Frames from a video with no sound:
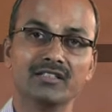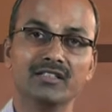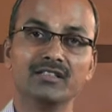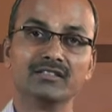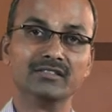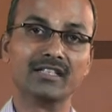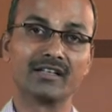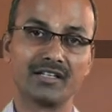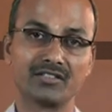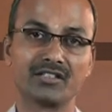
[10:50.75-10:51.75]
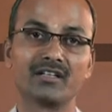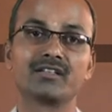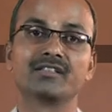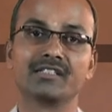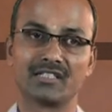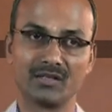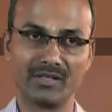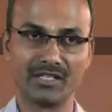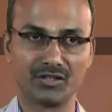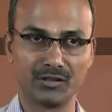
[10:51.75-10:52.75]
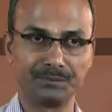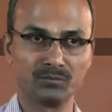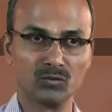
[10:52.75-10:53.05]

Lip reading: the racial discrimination.